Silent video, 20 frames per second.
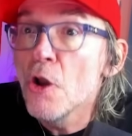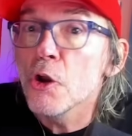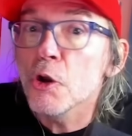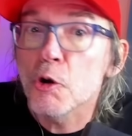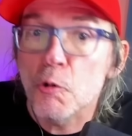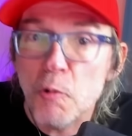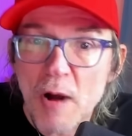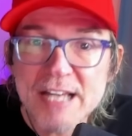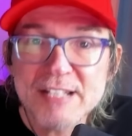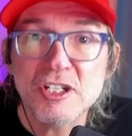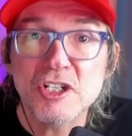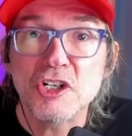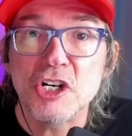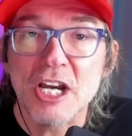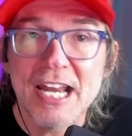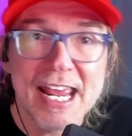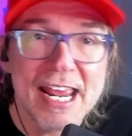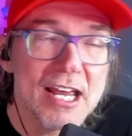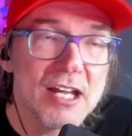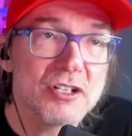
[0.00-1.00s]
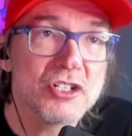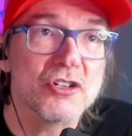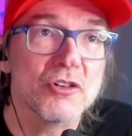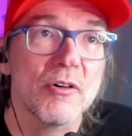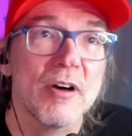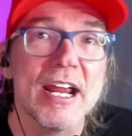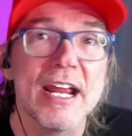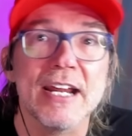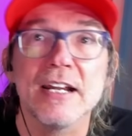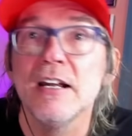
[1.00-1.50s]
question
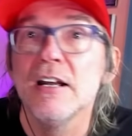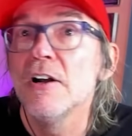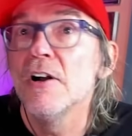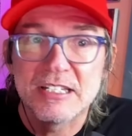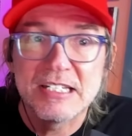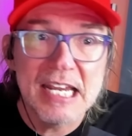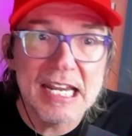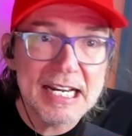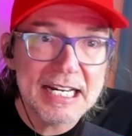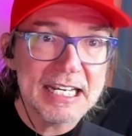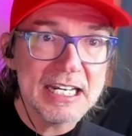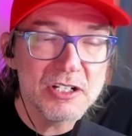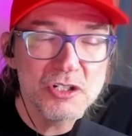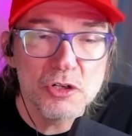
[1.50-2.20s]
answering ticket